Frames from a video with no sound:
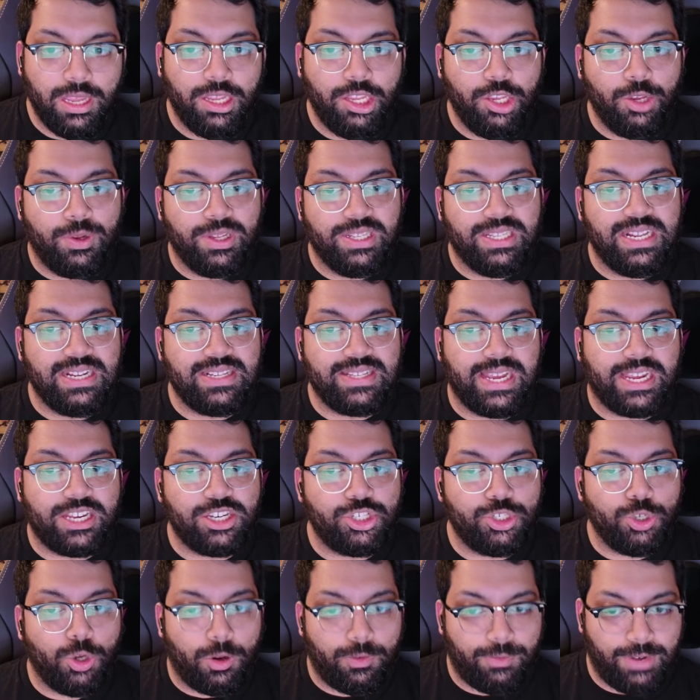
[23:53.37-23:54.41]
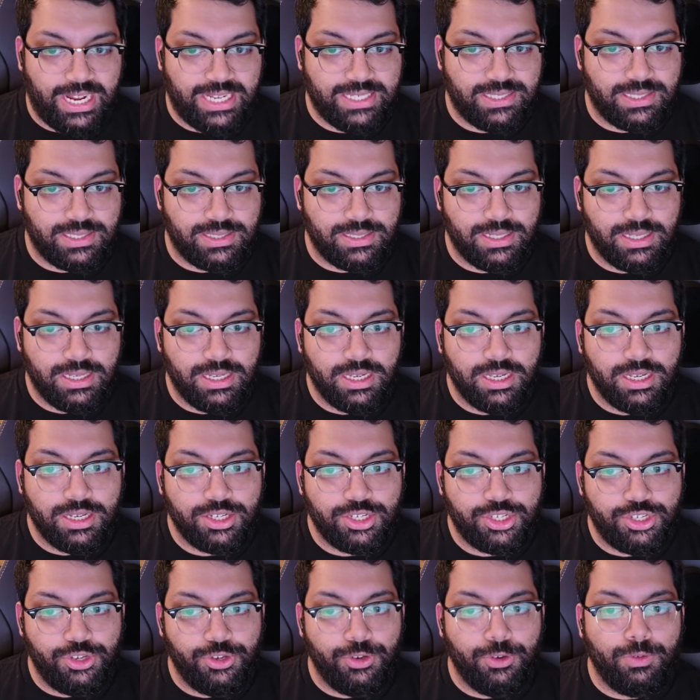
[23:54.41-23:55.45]
You can then take a short rest
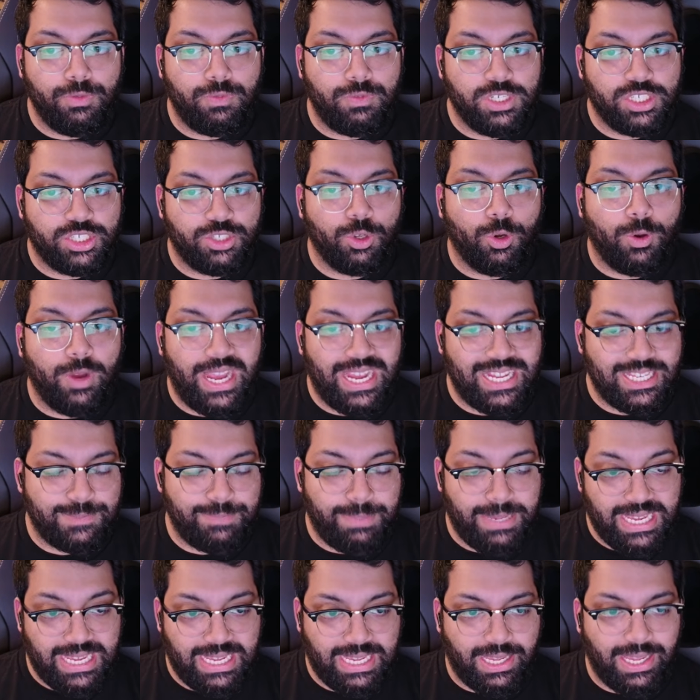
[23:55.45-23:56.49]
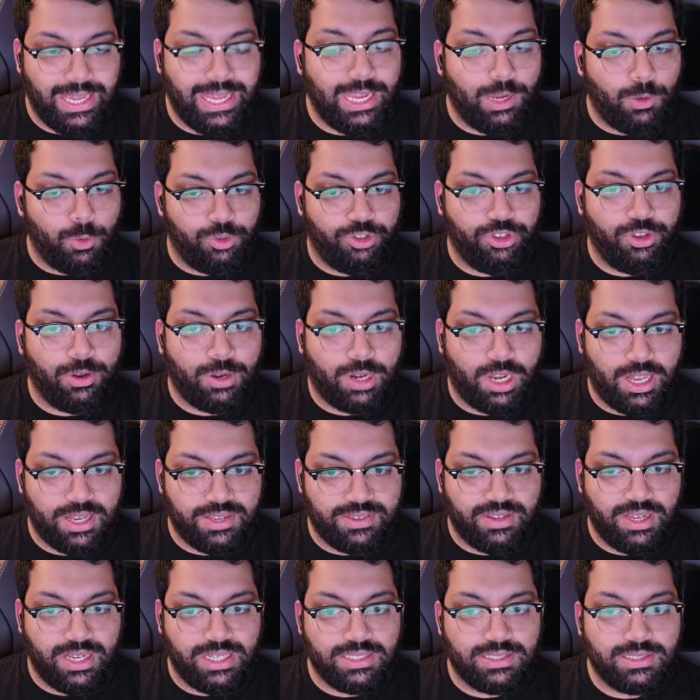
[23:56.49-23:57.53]
to restore SP equal to your
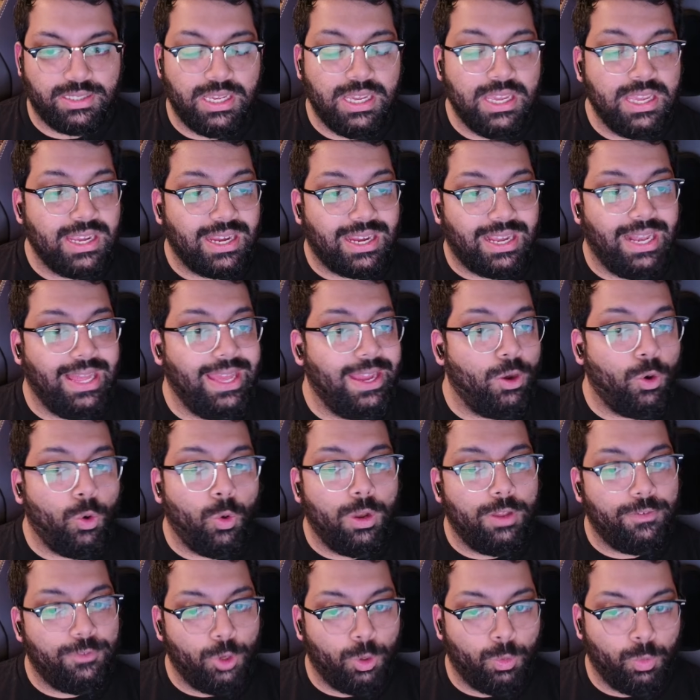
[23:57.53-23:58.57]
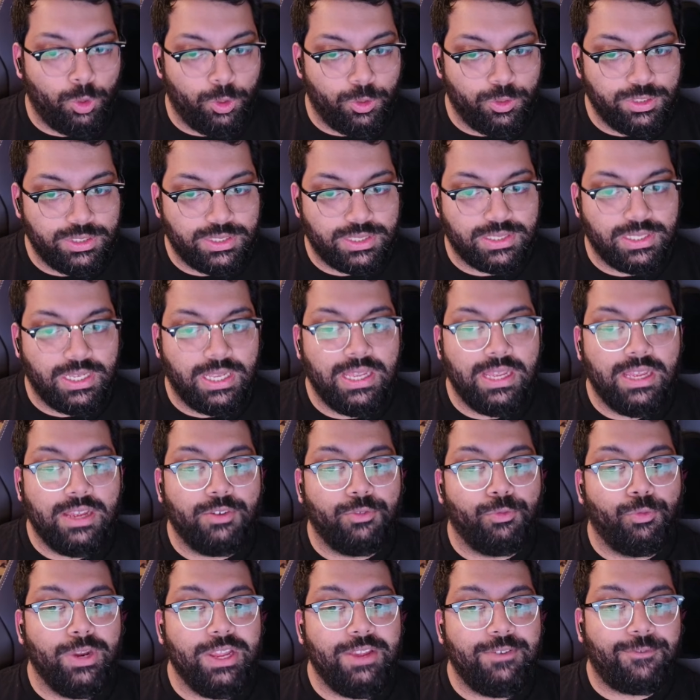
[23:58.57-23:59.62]
class dice, clear all of your wounds,
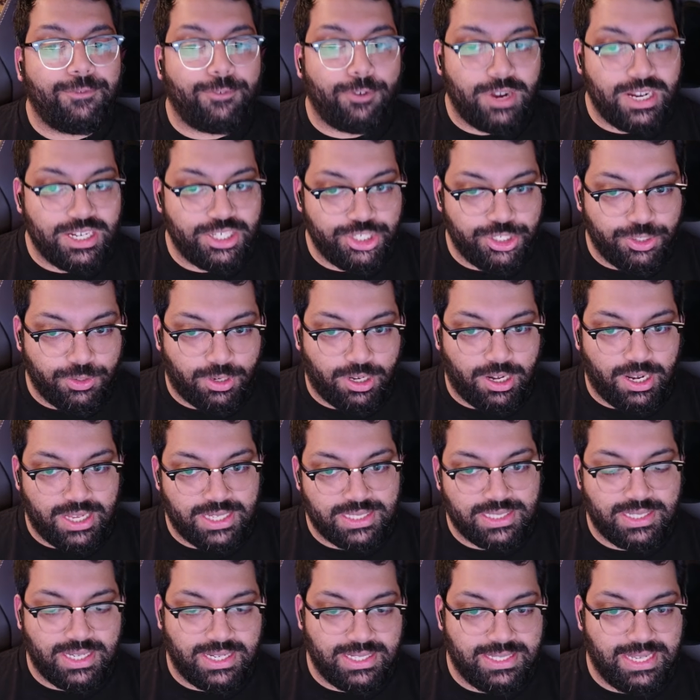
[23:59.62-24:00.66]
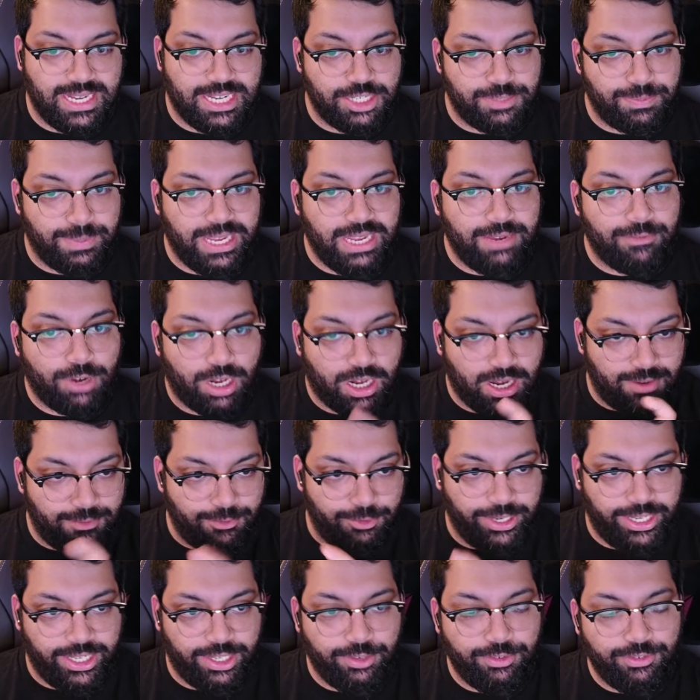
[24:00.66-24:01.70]
refresh your class dice HP
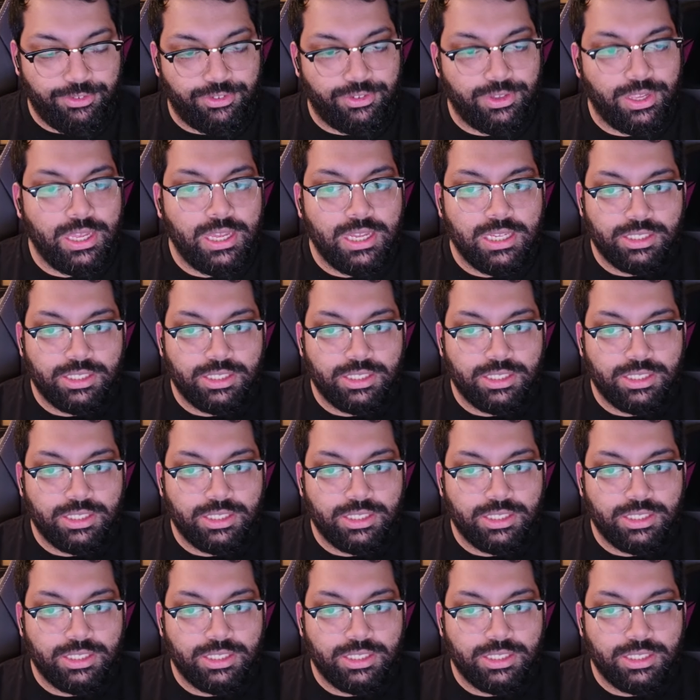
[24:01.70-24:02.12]
recovery use.